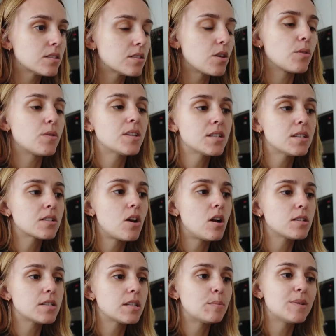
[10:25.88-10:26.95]
So this is
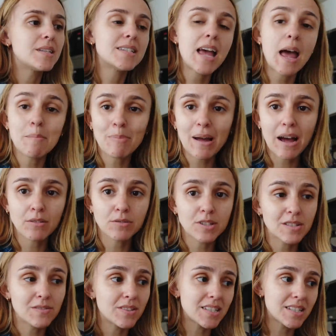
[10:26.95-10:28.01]
costing me ten
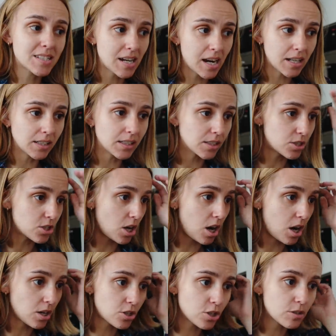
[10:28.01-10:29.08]
pounds for the styling
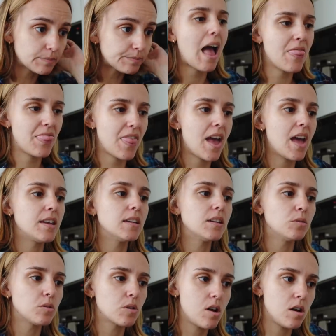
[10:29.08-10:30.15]
charge and then it
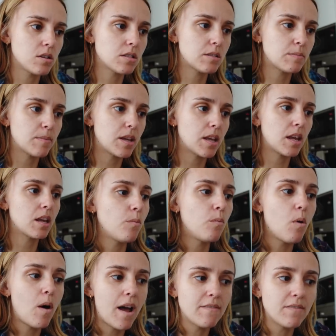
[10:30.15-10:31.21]
will cost me
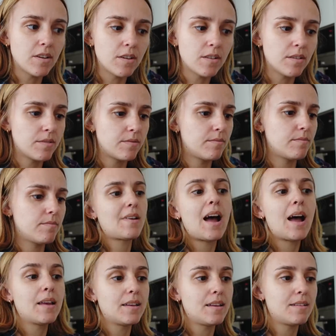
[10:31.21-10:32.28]
whatever
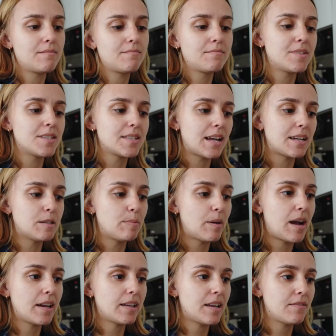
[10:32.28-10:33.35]
I decide to
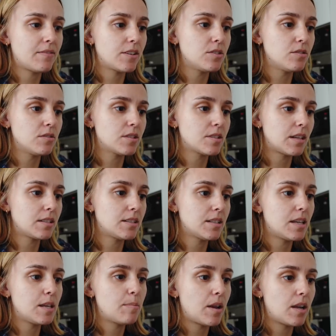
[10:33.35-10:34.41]
buy if I do decide to
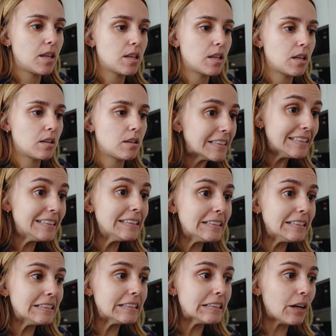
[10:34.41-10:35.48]
keep anything.
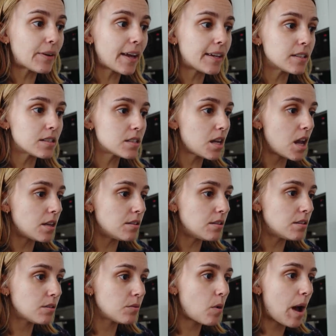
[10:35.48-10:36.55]
Yee! Okay, done.
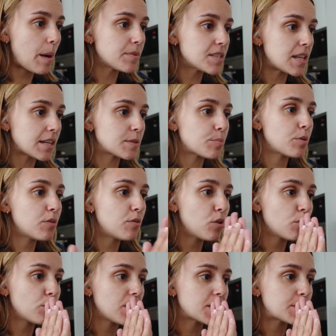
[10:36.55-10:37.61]
What happens next? Preview
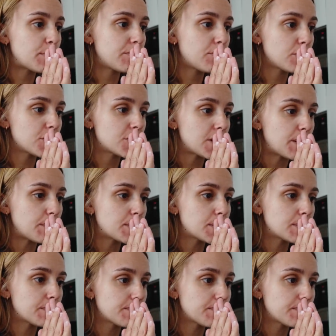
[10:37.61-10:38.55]
your fix before it ships.